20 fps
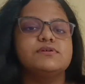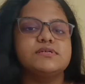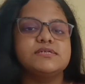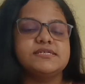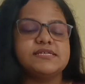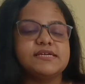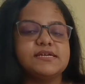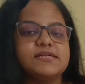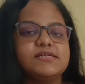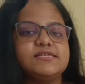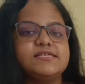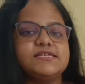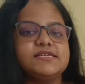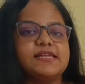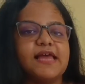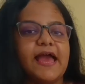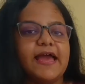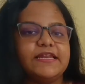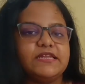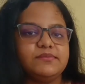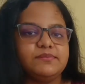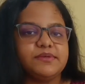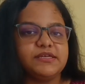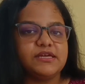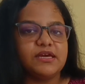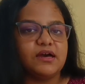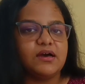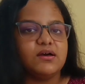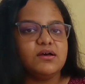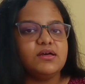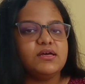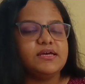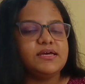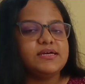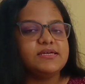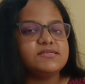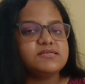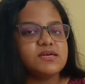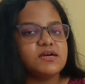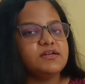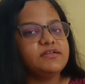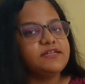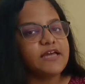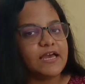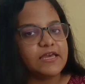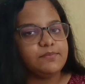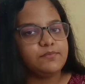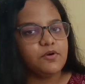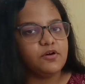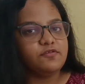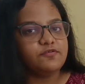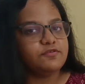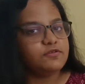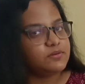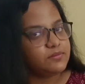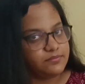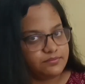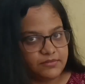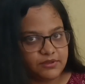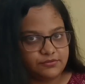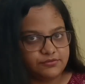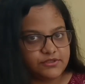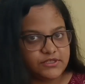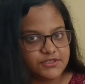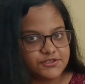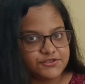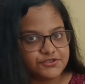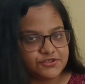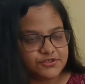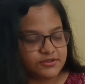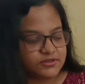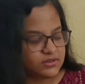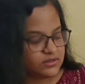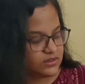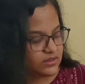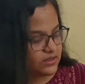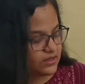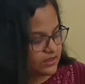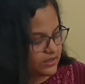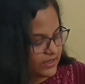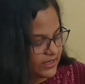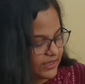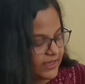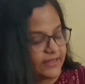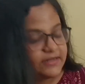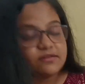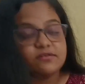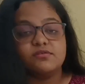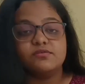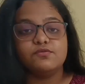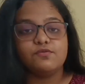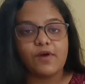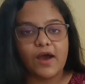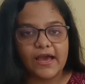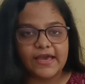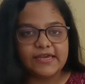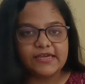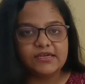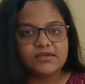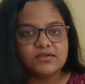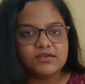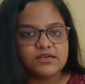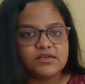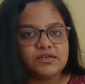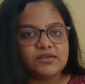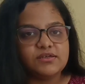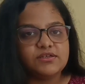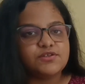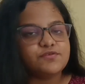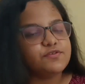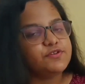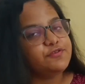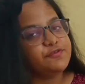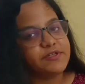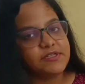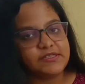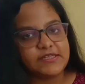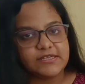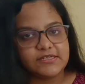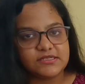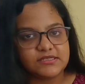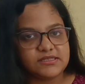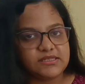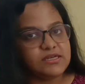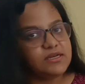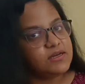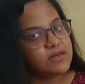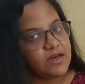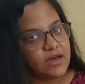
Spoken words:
sickle cell anemia is a type of mutation, and why? We'll read that in the